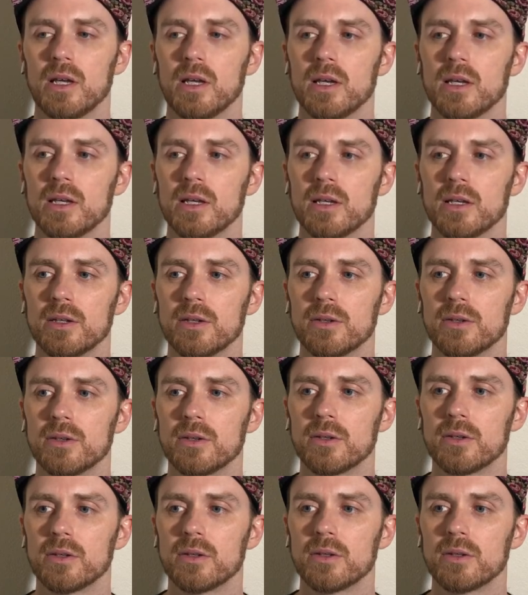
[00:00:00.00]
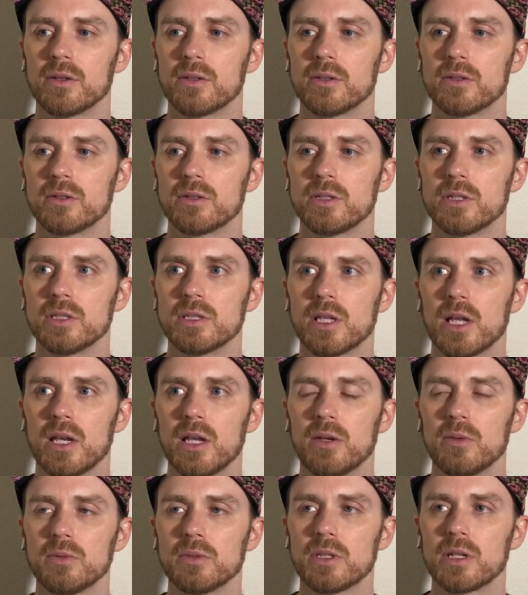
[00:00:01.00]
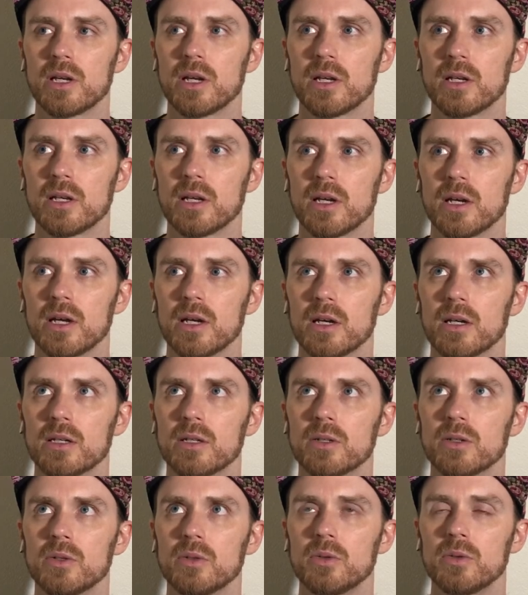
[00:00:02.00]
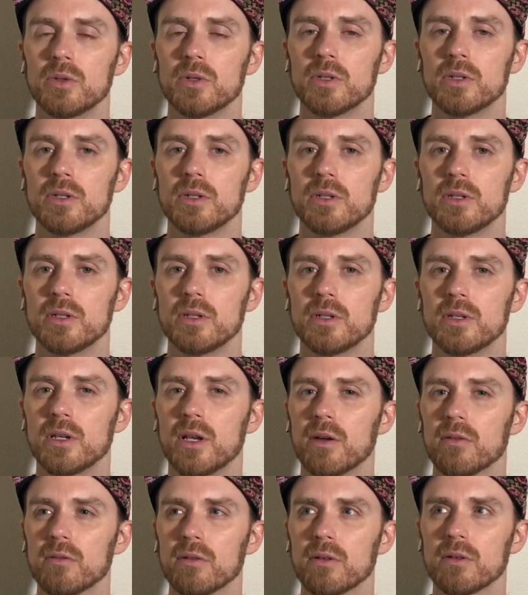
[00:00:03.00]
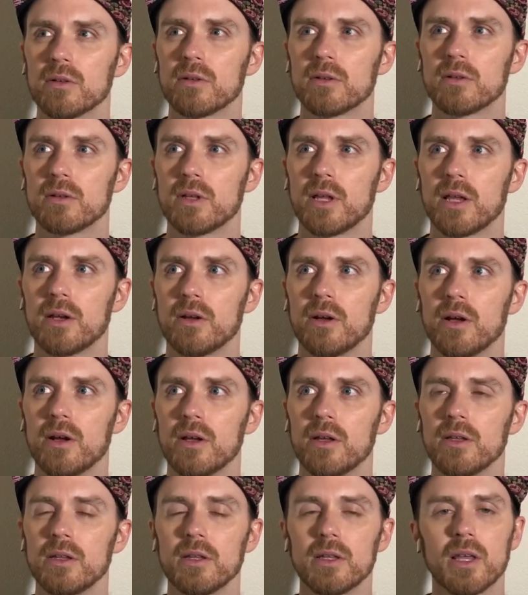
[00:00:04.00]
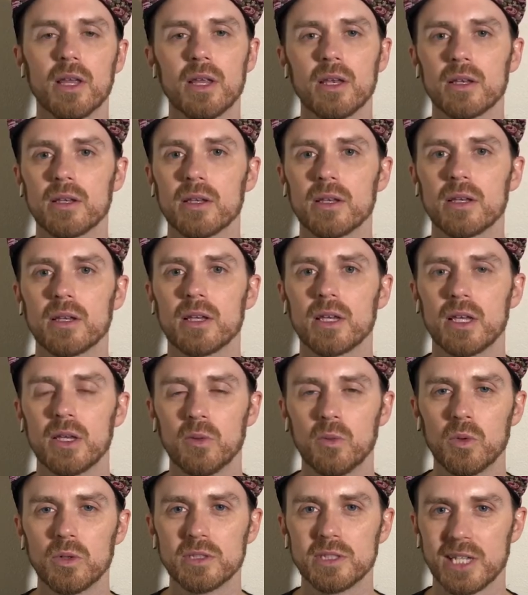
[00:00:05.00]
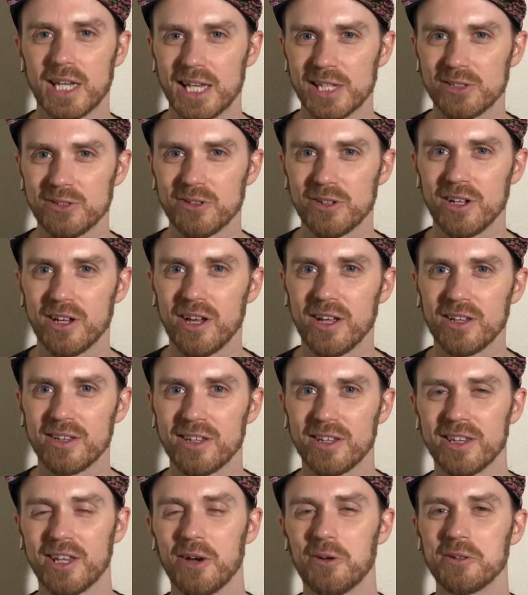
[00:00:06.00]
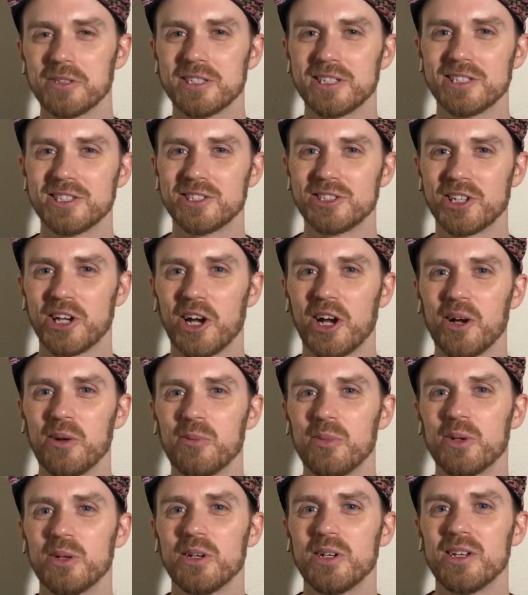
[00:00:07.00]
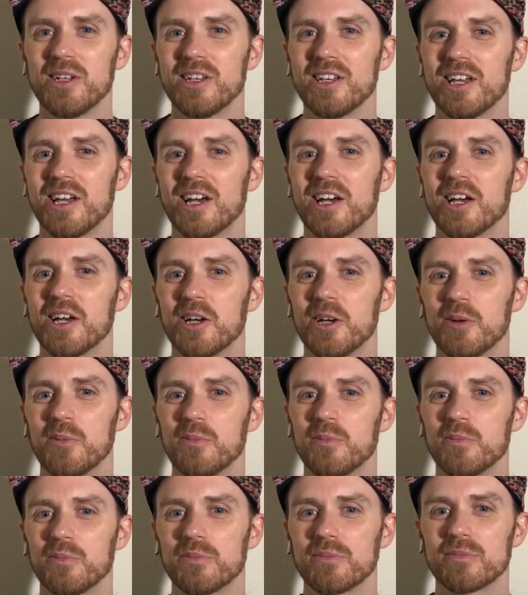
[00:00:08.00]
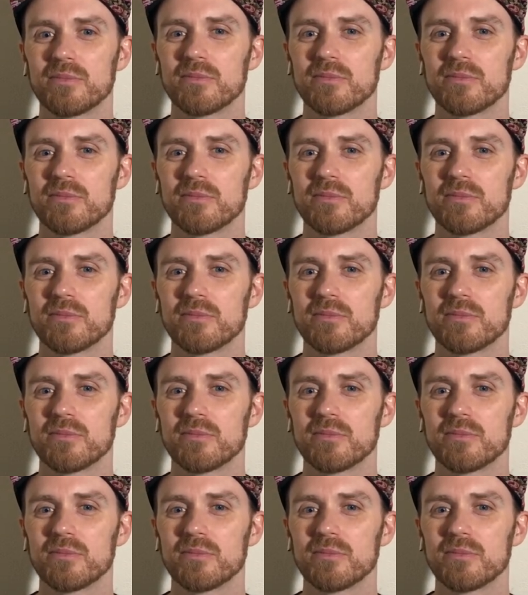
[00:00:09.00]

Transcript: and she said he was the kind of guy who would never let on that he was an astronaut, that that was his job. Um,